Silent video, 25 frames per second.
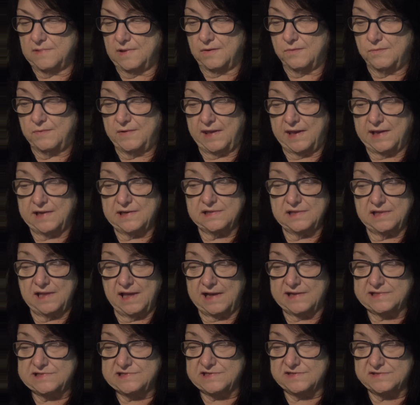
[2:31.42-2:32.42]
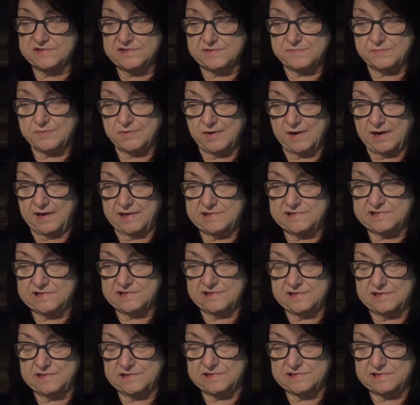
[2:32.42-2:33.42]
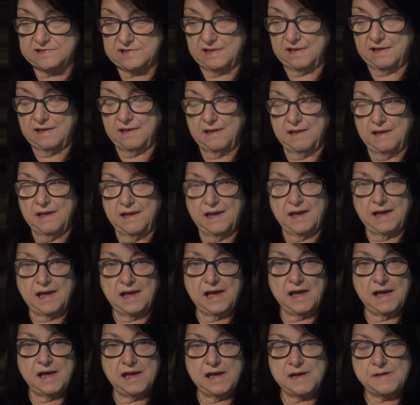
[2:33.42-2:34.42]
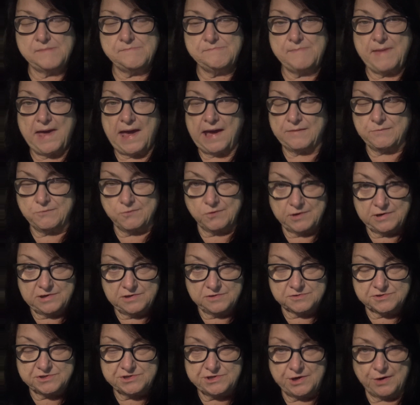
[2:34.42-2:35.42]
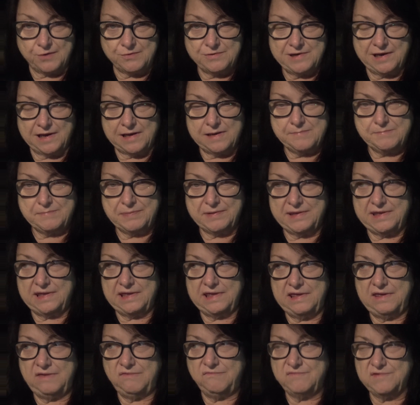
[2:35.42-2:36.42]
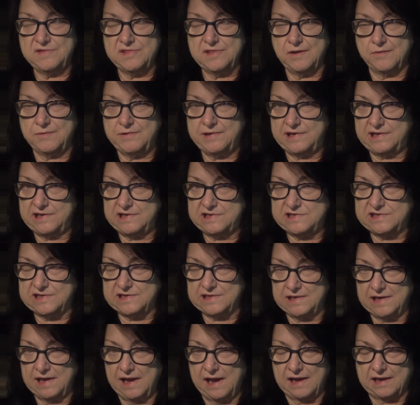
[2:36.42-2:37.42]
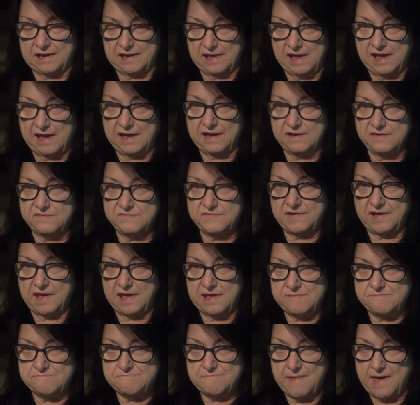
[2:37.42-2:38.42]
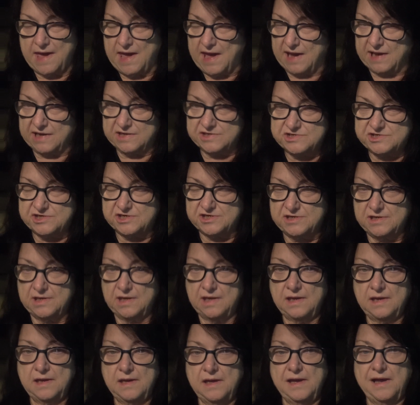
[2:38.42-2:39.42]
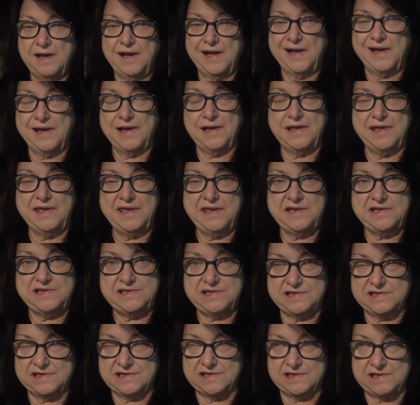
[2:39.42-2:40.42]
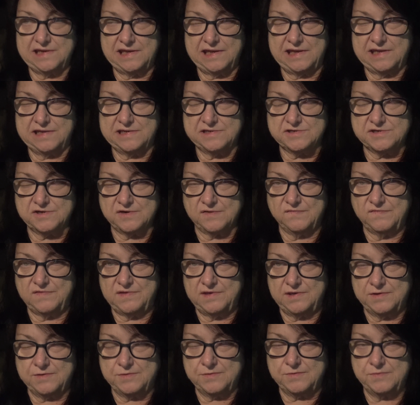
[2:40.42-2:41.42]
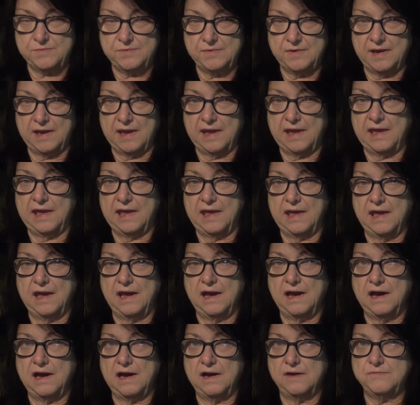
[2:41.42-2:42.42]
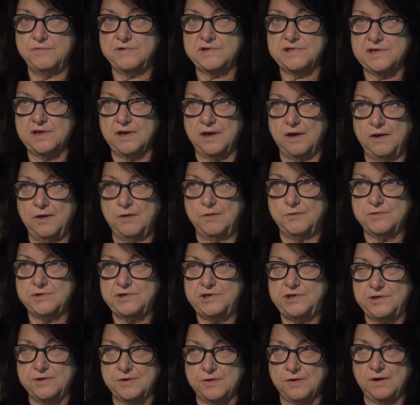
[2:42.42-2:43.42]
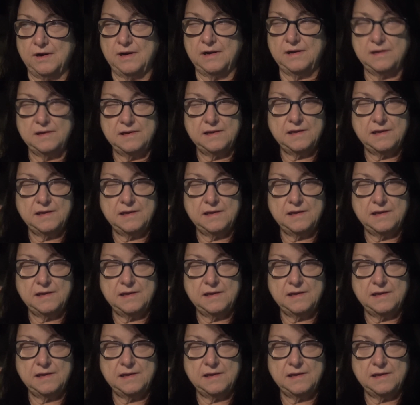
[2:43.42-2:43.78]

We had lots of surprises. Matt Riddle showed up, even though he did not have a match. He did an interview with Okura,